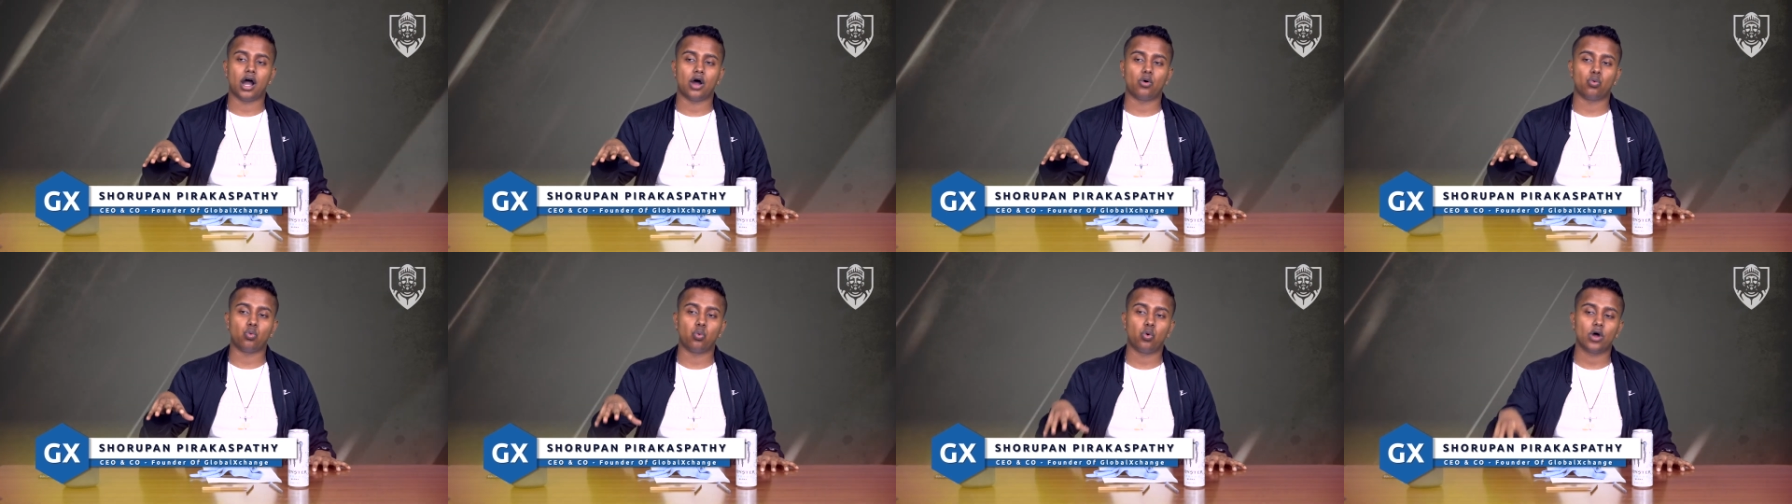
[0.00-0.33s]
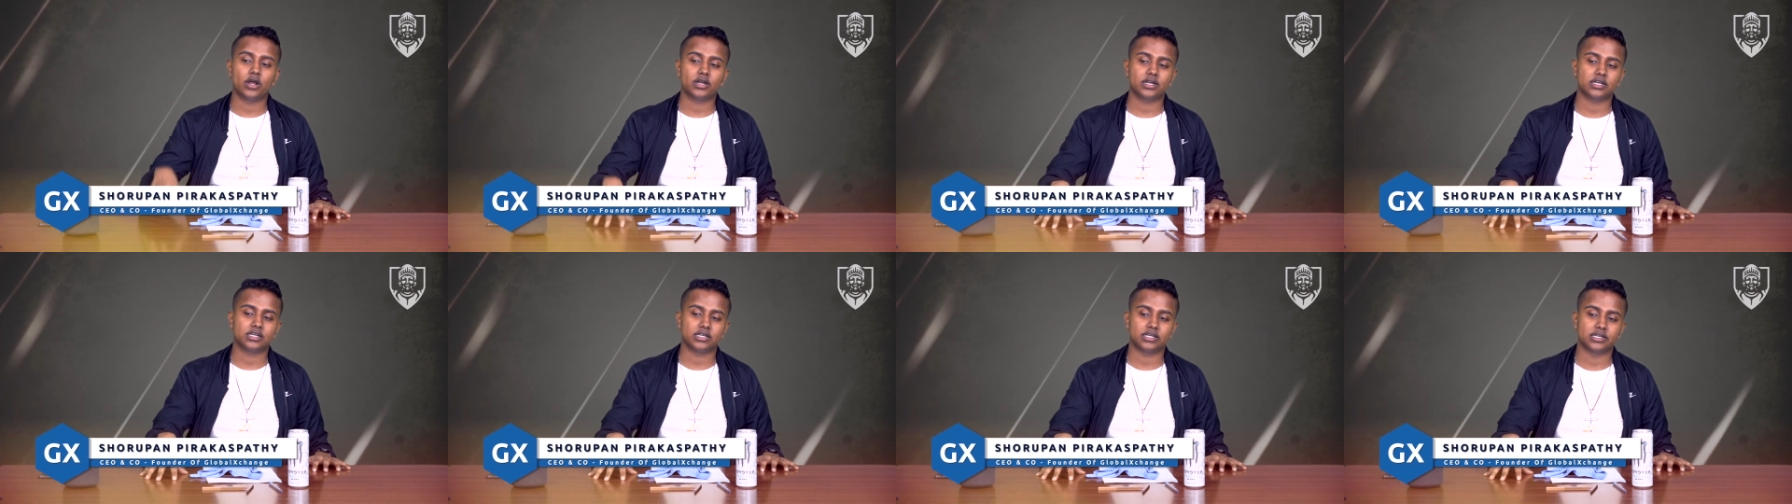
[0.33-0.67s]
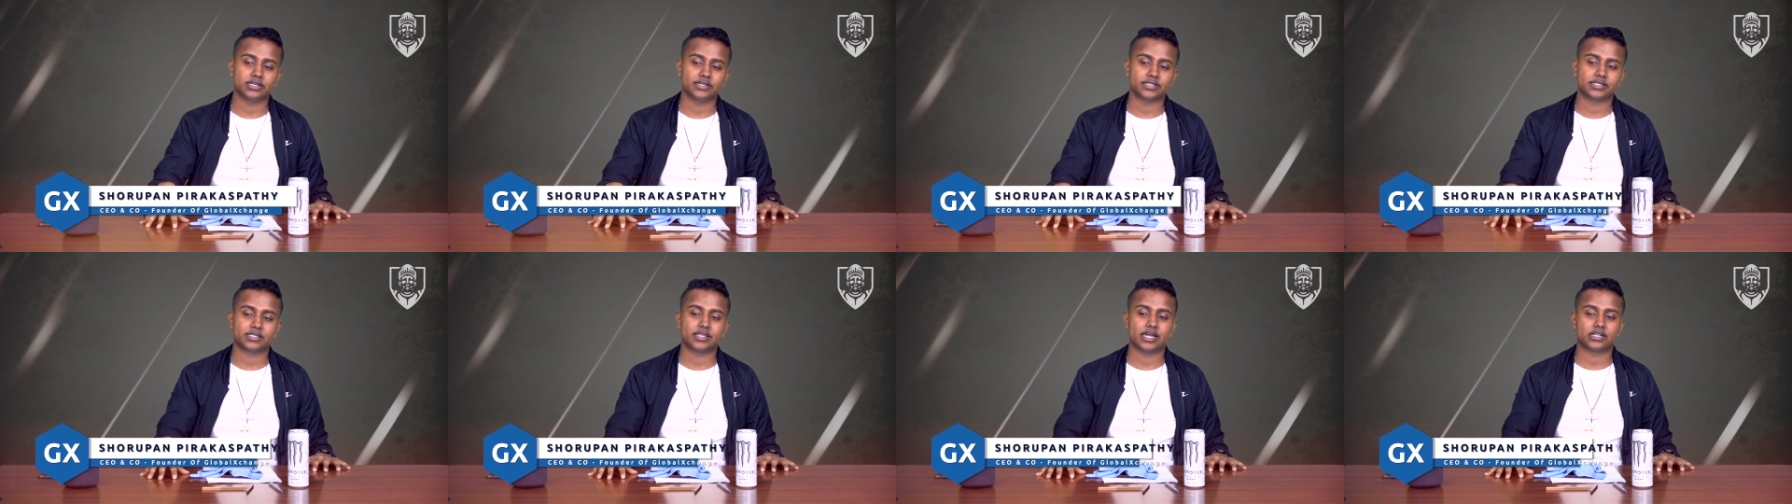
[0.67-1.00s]
what it
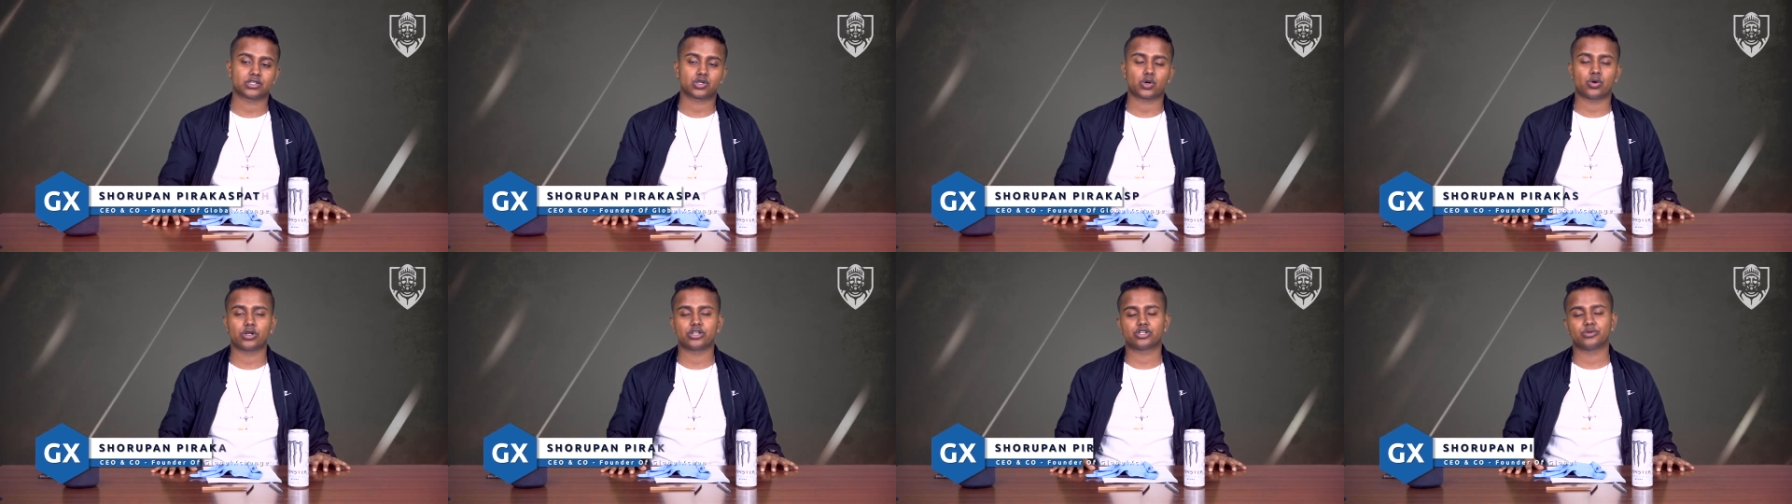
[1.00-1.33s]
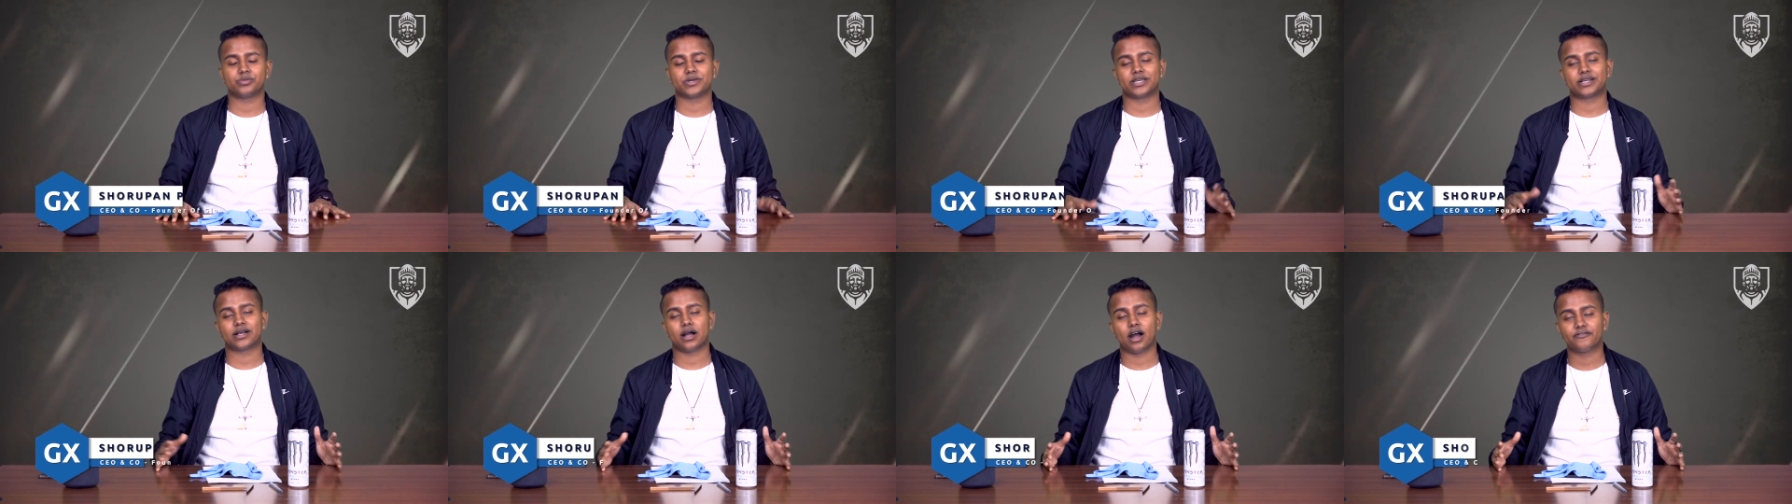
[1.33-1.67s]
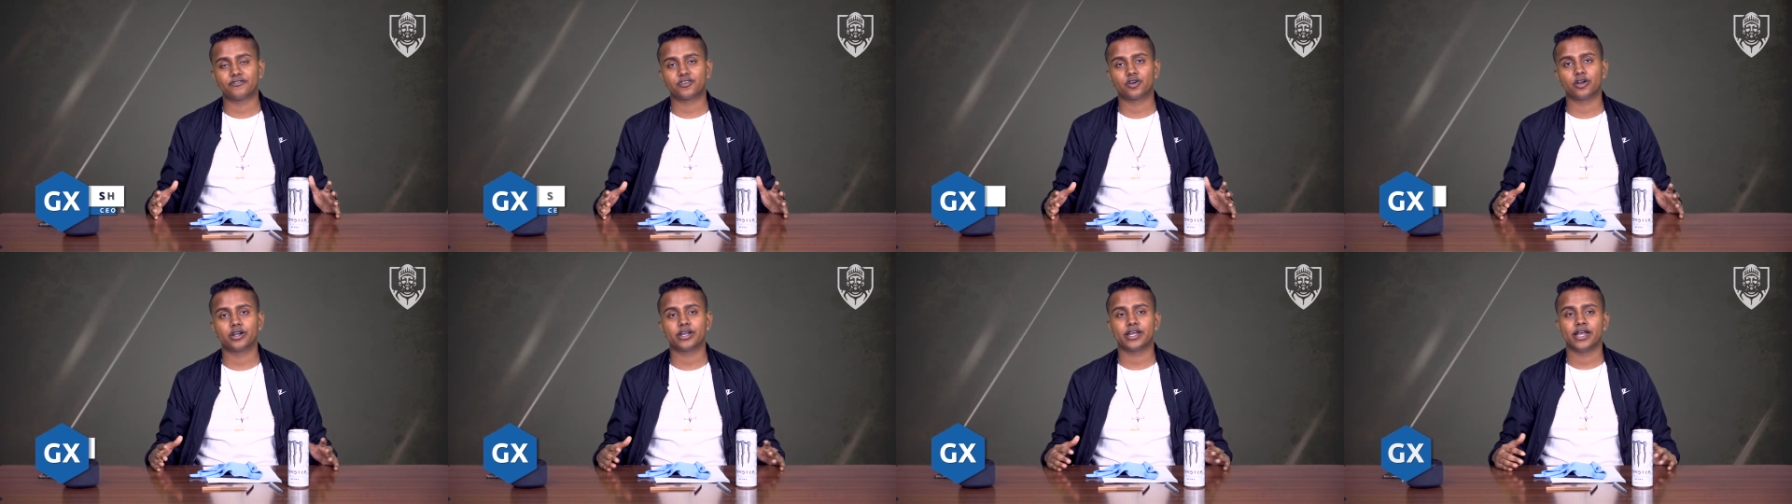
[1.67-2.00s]
is that's going to be
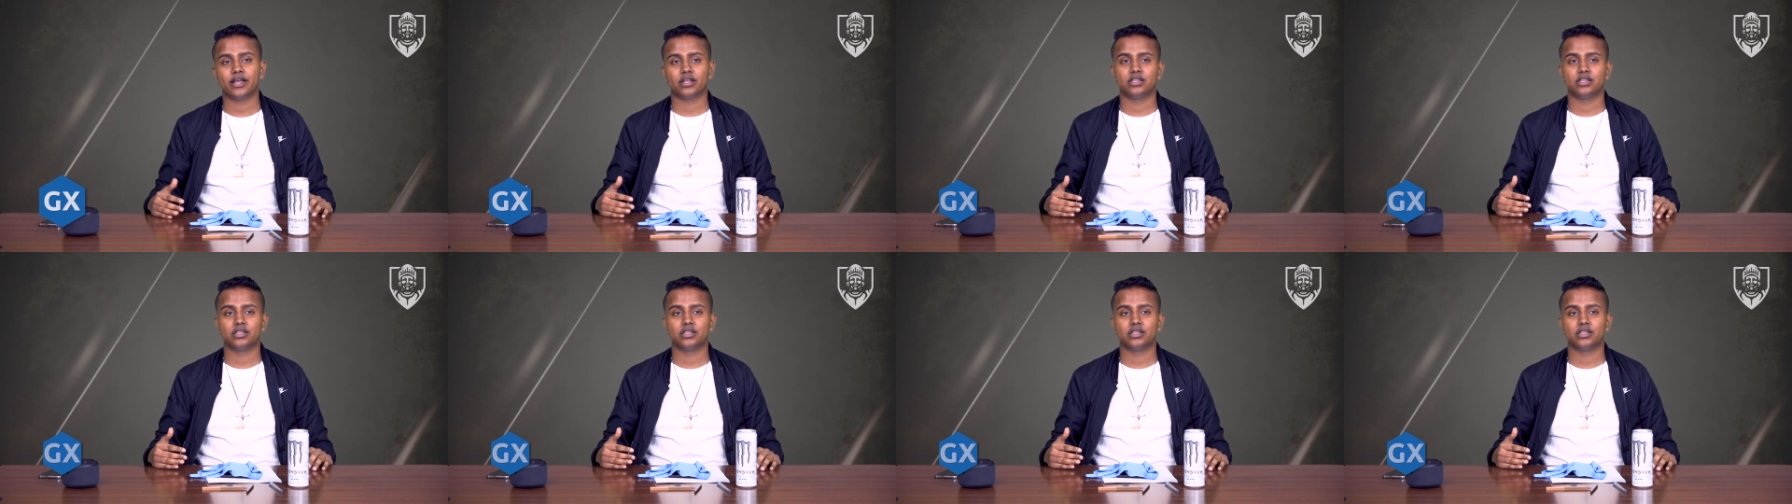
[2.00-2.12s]
covered.